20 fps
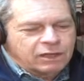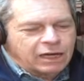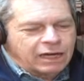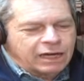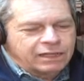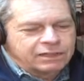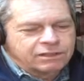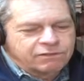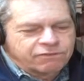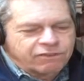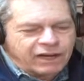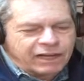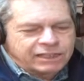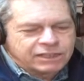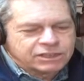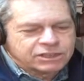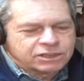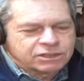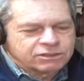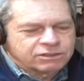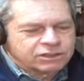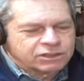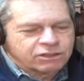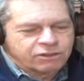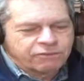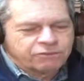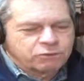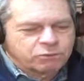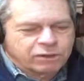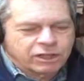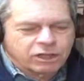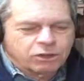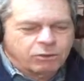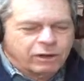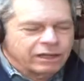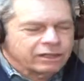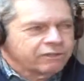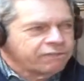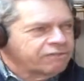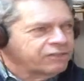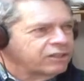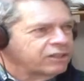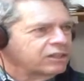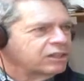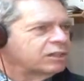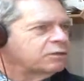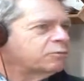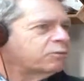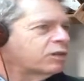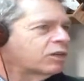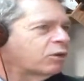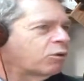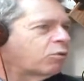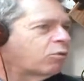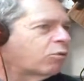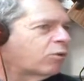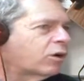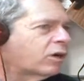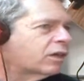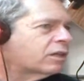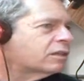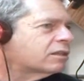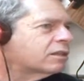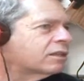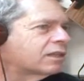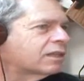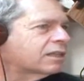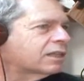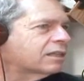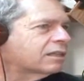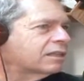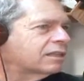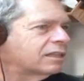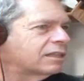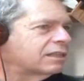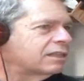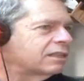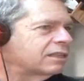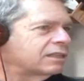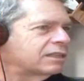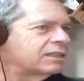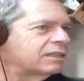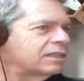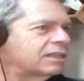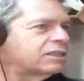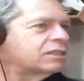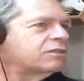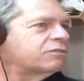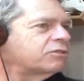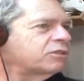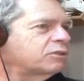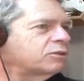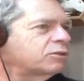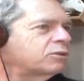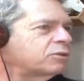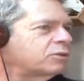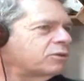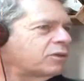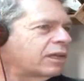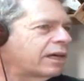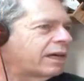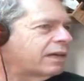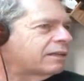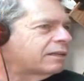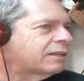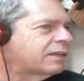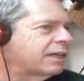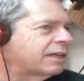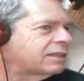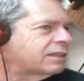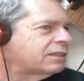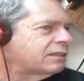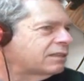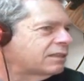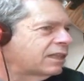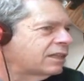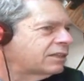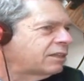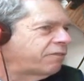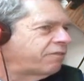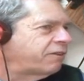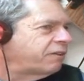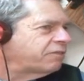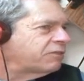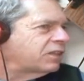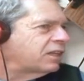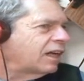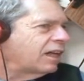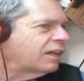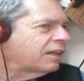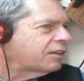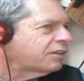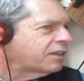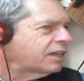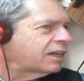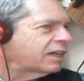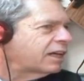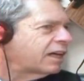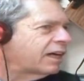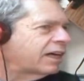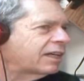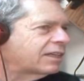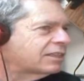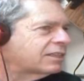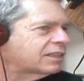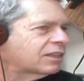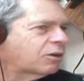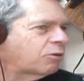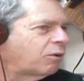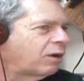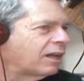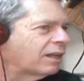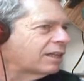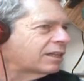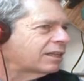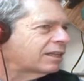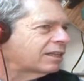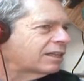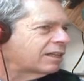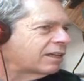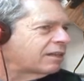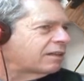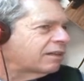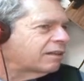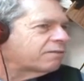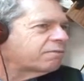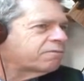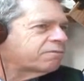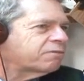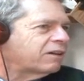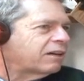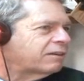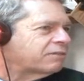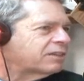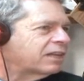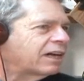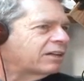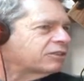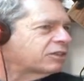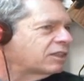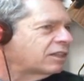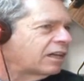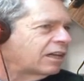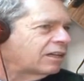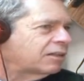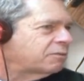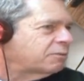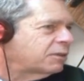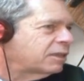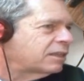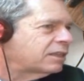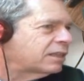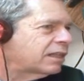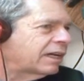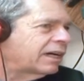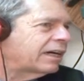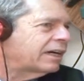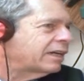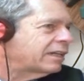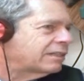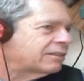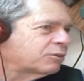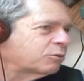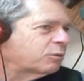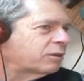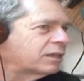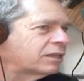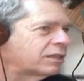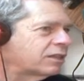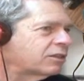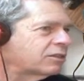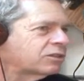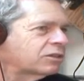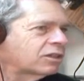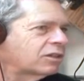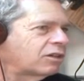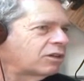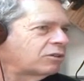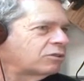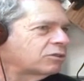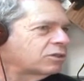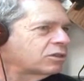A device, so if you want to go out in the field and record an interview, that's a $50 thing. It has the quality that a $5,000 one had 20 years ago.